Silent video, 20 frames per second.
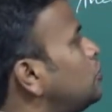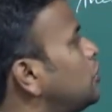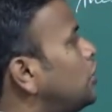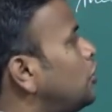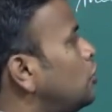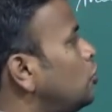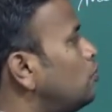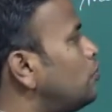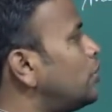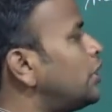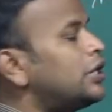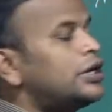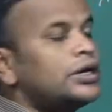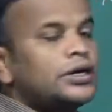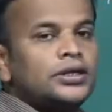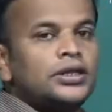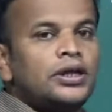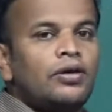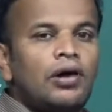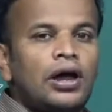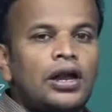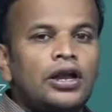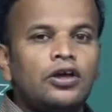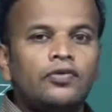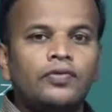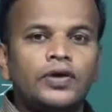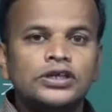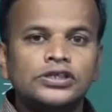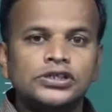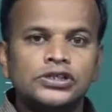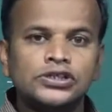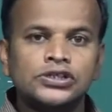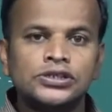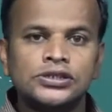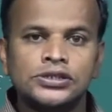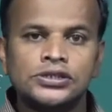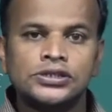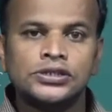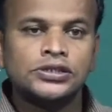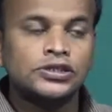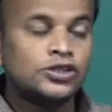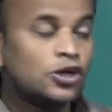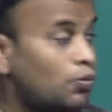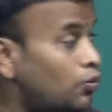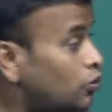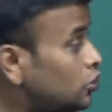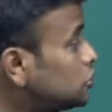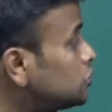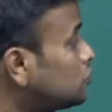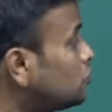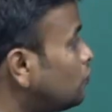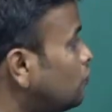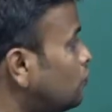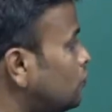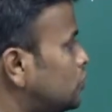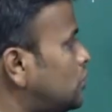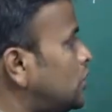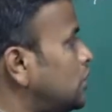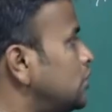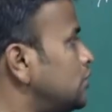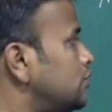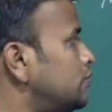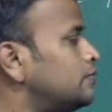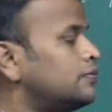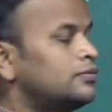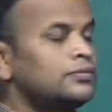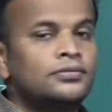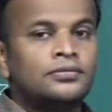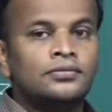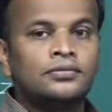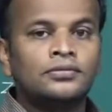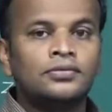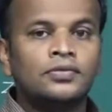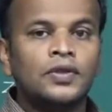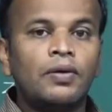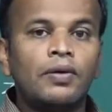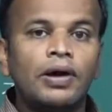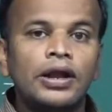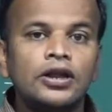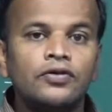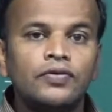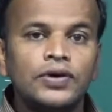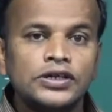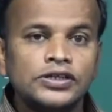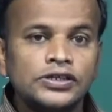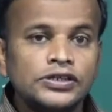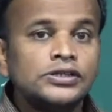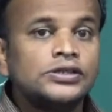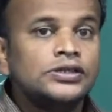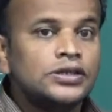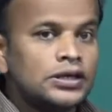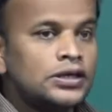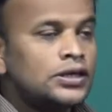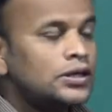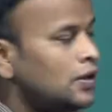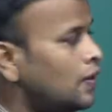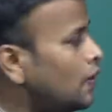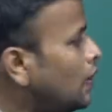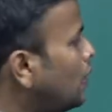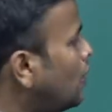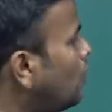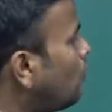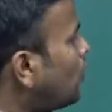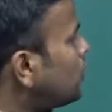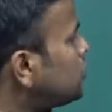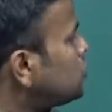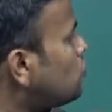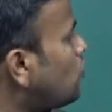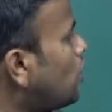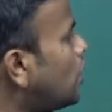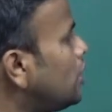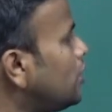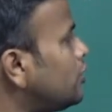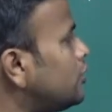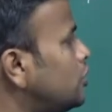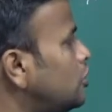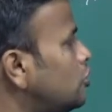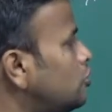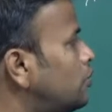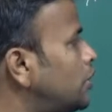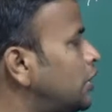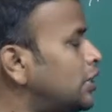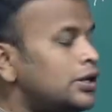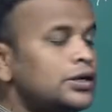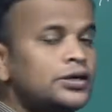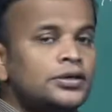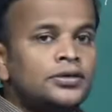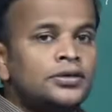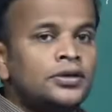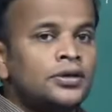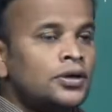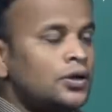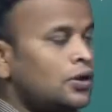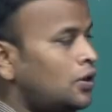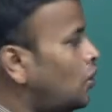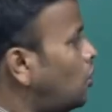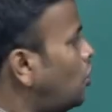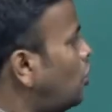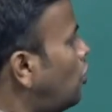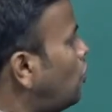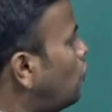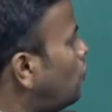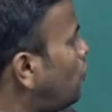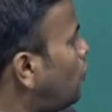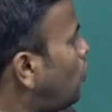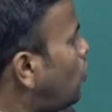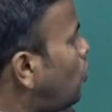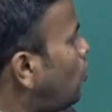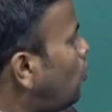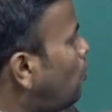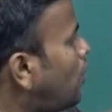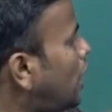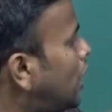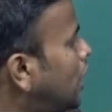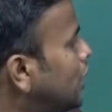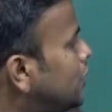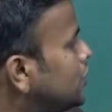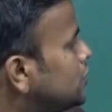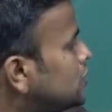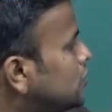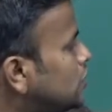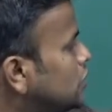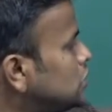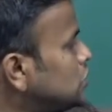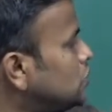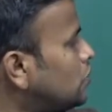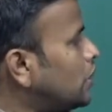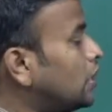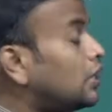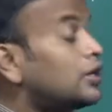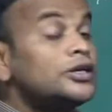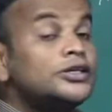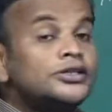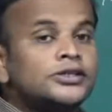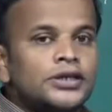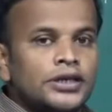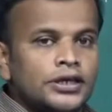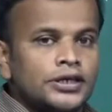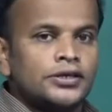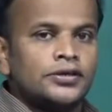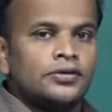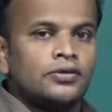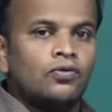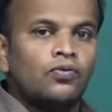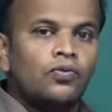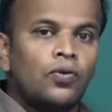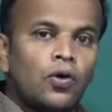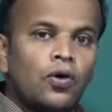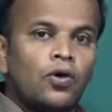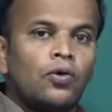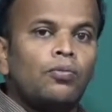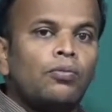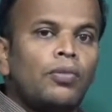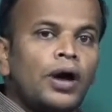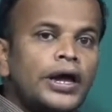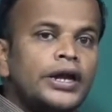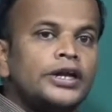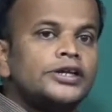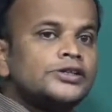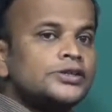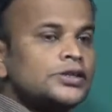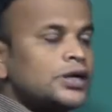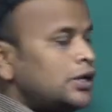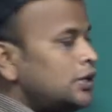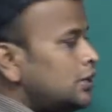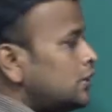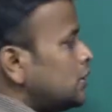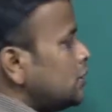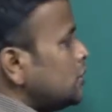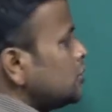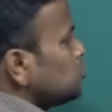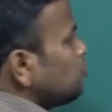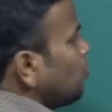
the numerator, the value of x is suppose 3. The value of x is 3. What is the value of the numerator? 4 minus 3 square is 9. 4 minus 9 is